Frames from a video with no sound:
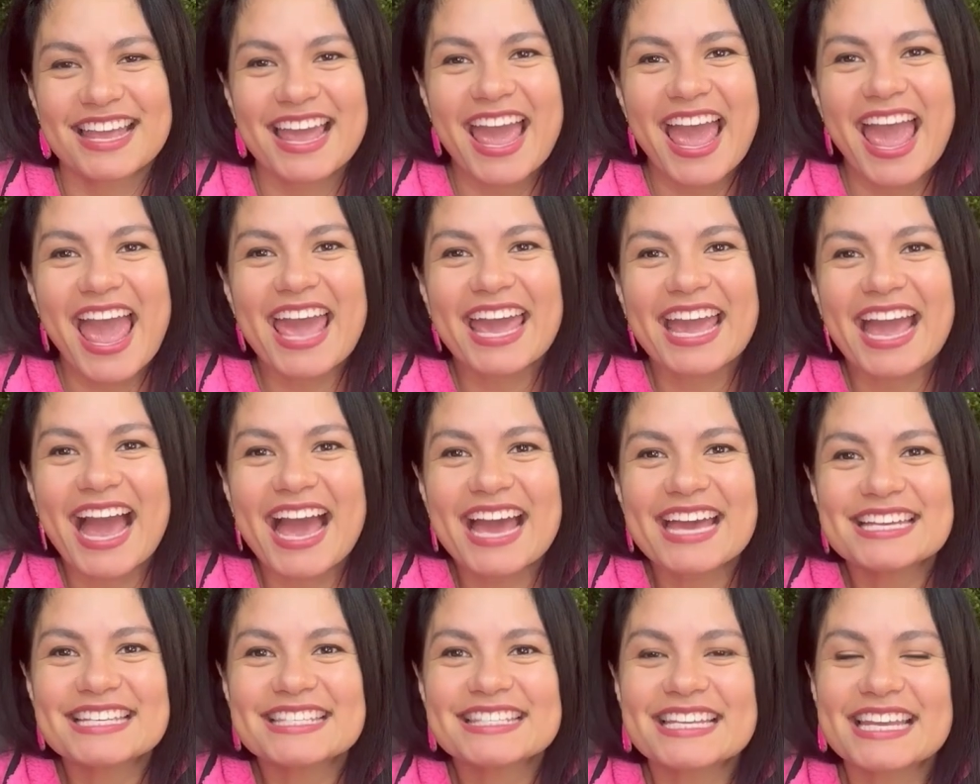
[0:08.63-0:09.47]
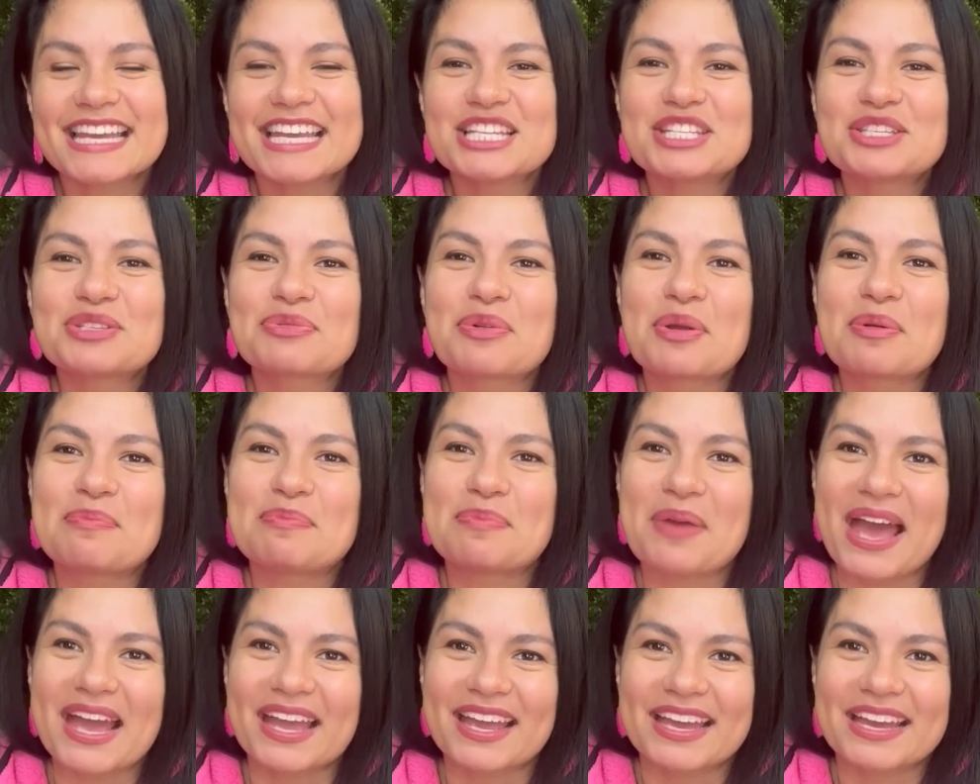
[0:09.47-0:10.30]
Hey guys, it's
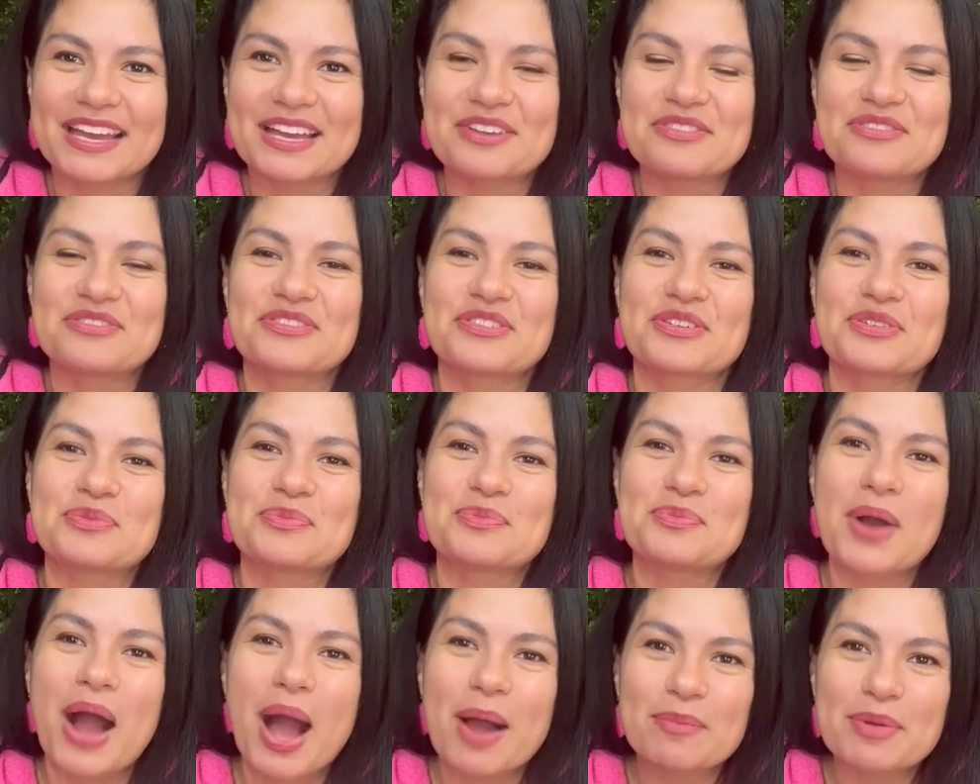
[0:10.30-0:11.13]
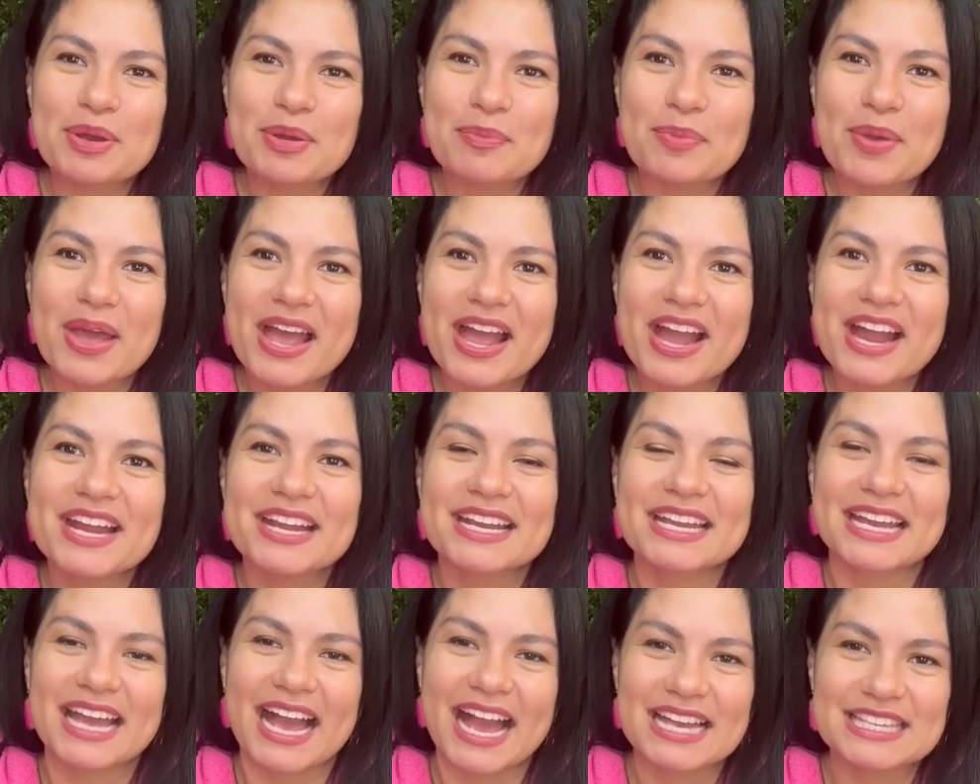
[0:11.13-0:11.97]
Rebecca for Mama
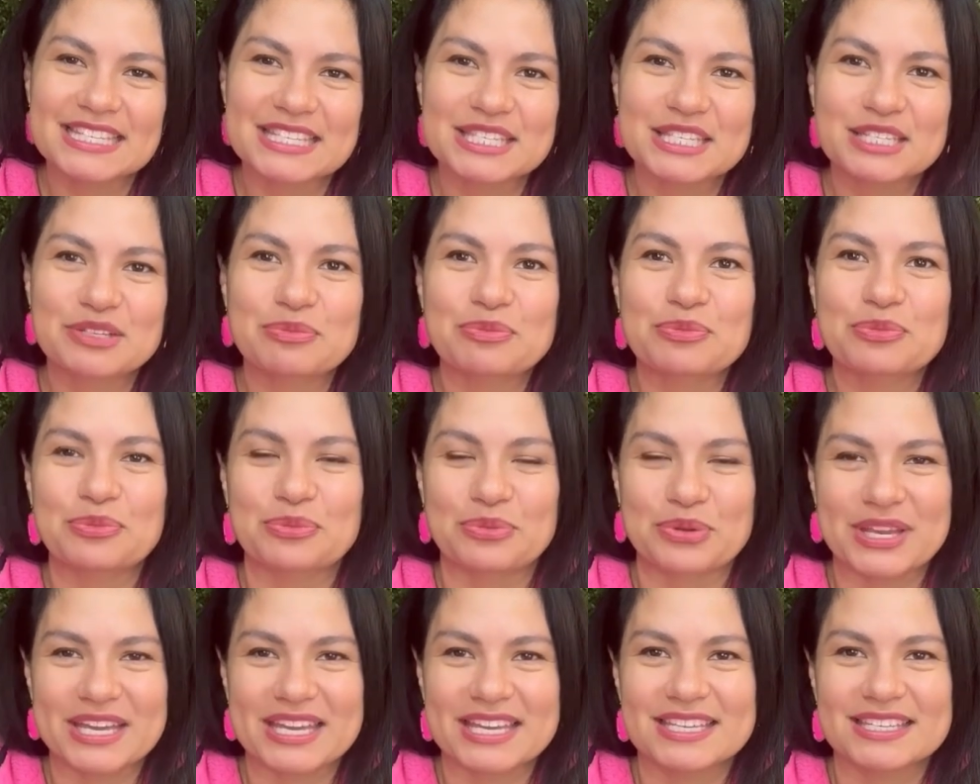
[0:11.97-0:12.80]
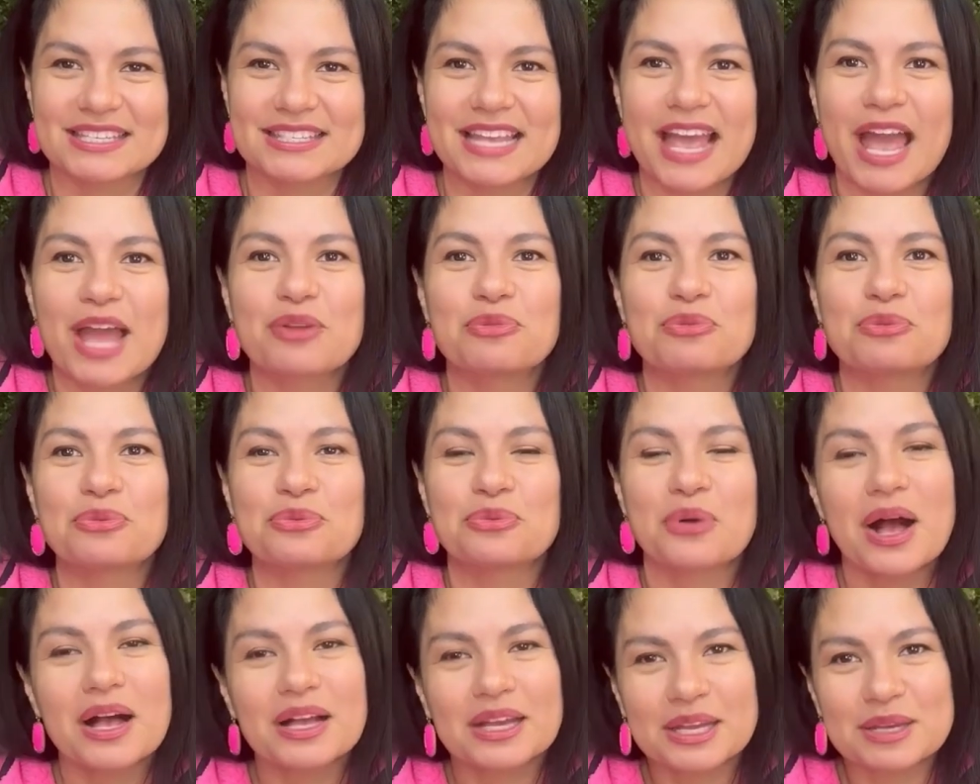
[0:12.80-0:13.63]
Bear Custom Wreaths, and
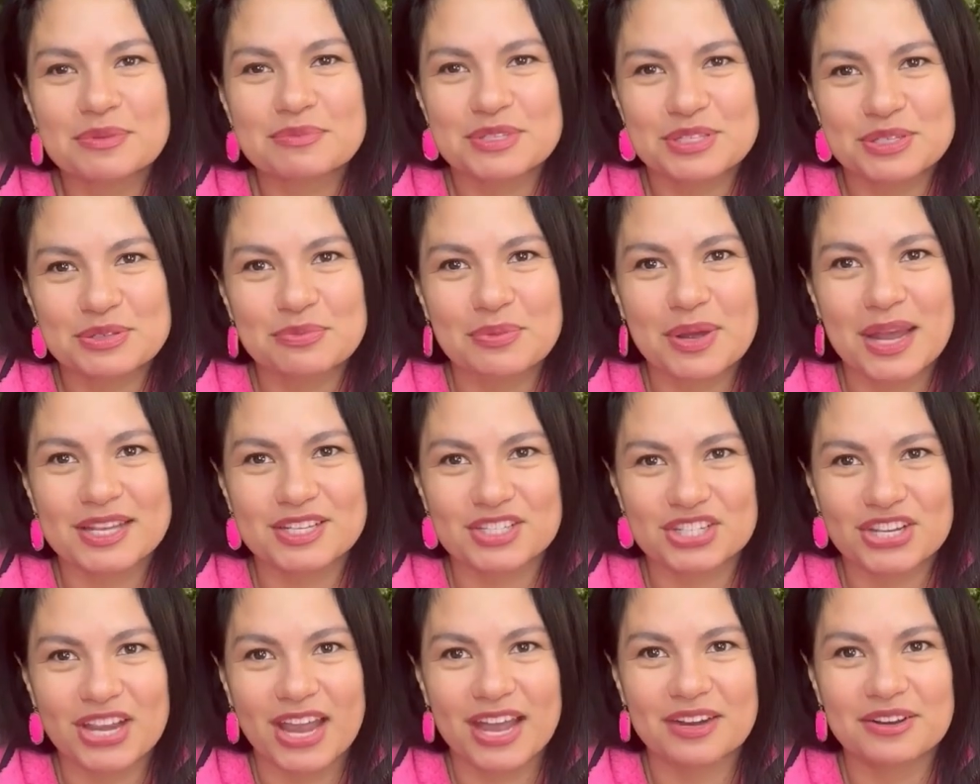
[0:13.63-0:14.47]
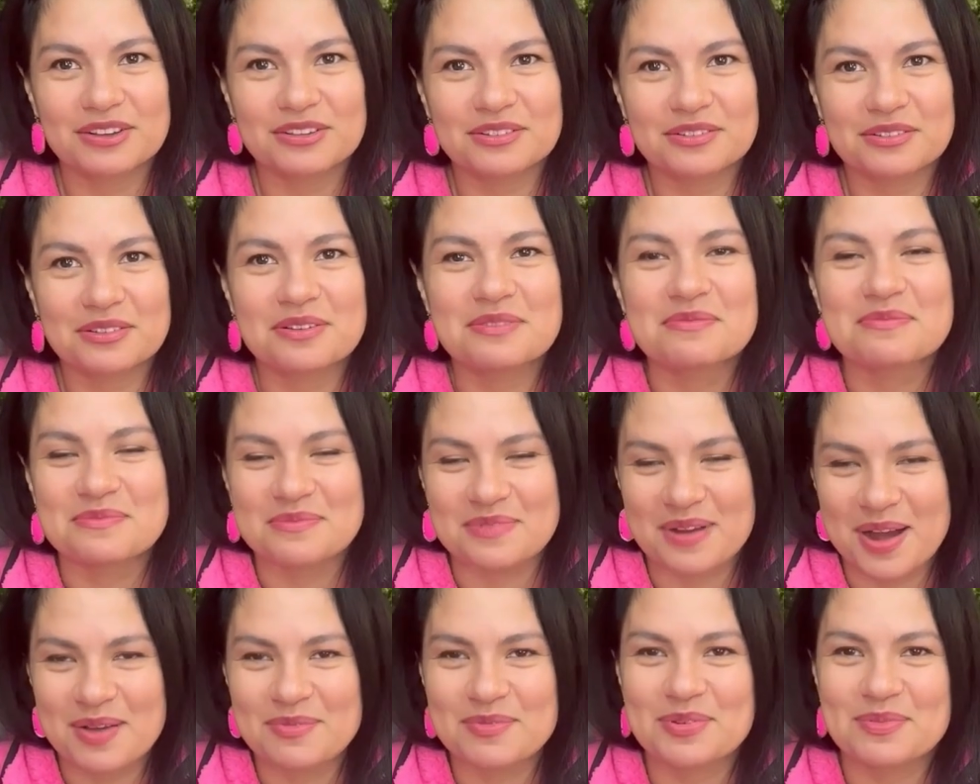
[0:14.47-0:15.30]
welcome to my channel,
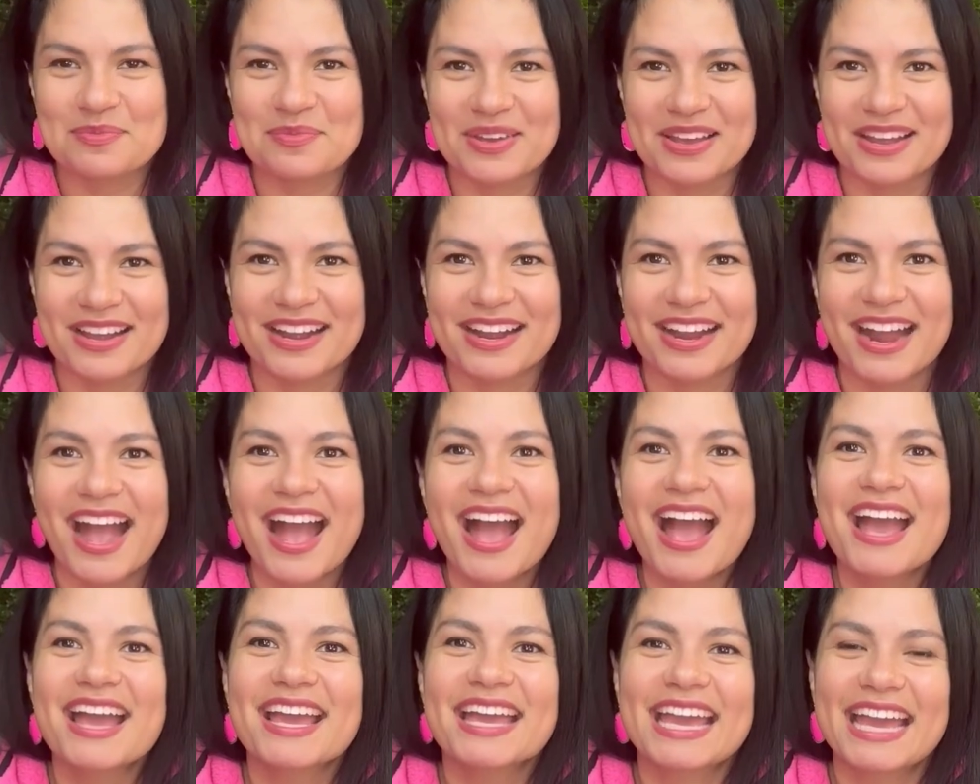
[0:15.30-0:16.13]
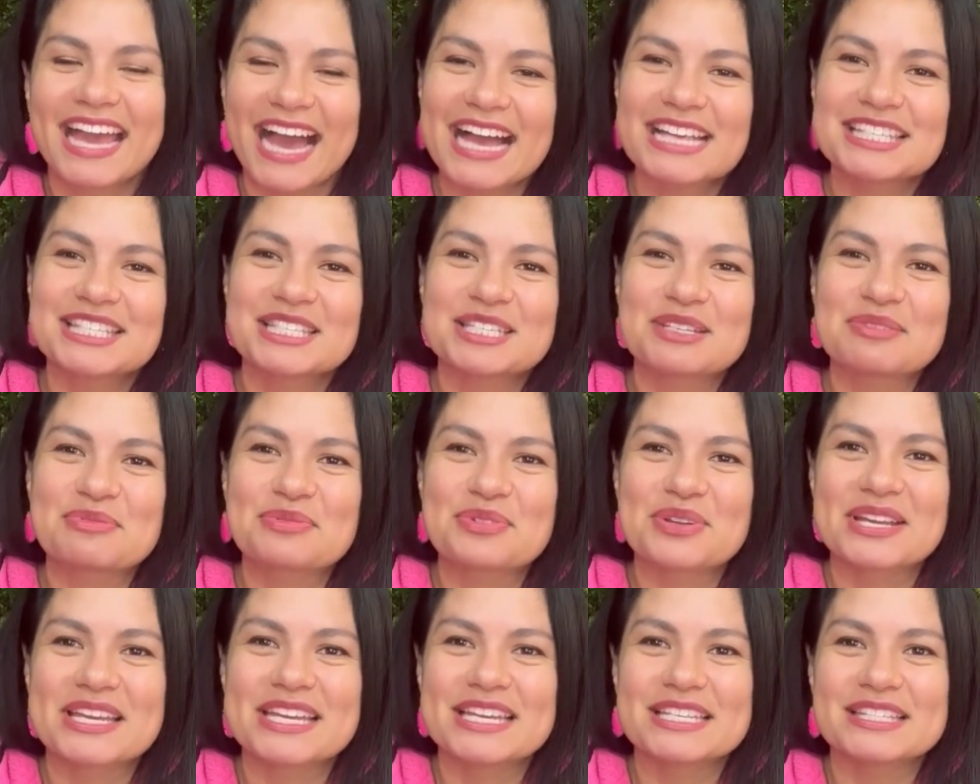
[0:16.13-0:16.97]
Mama Bear Custom
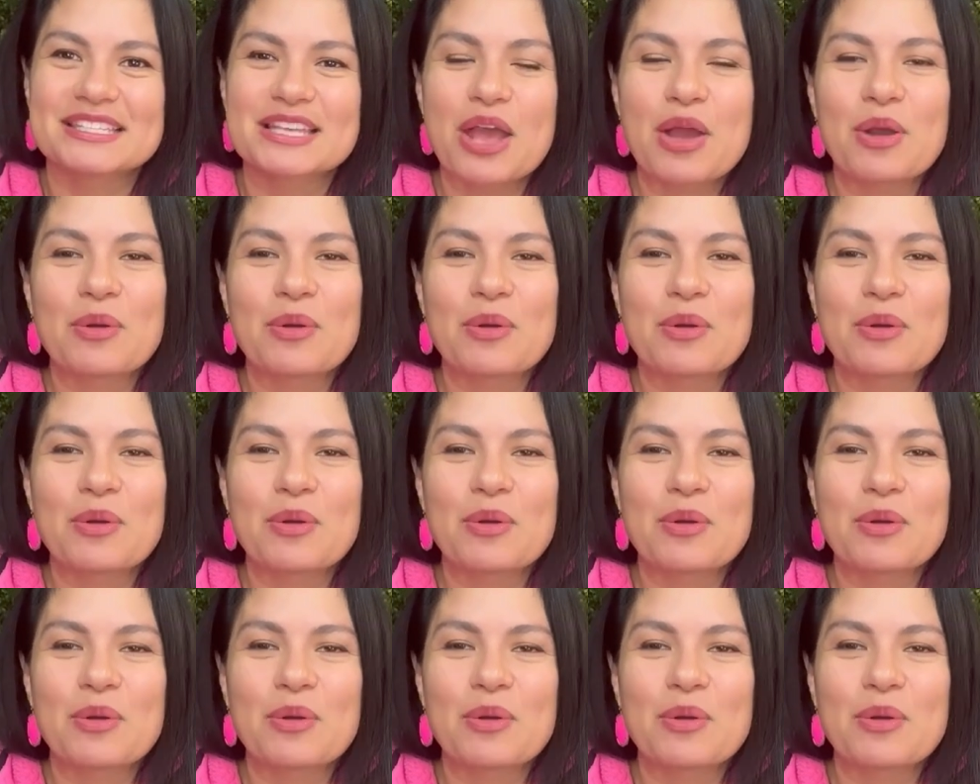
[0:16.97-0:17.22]
Wreaths,